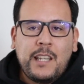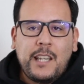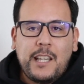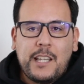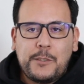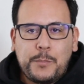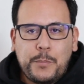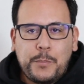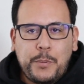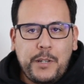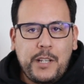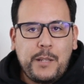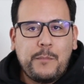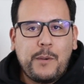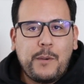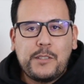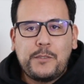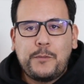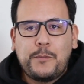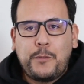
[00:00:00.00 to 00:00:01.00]
It's pretty
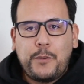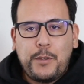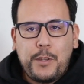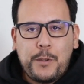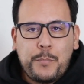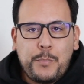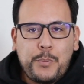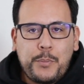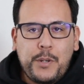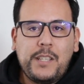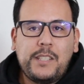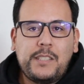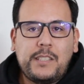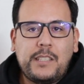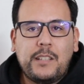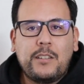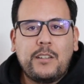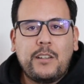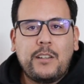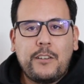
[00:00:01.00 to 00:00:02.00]
much for the
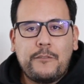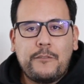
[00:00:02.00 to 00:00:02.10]
pre-sale of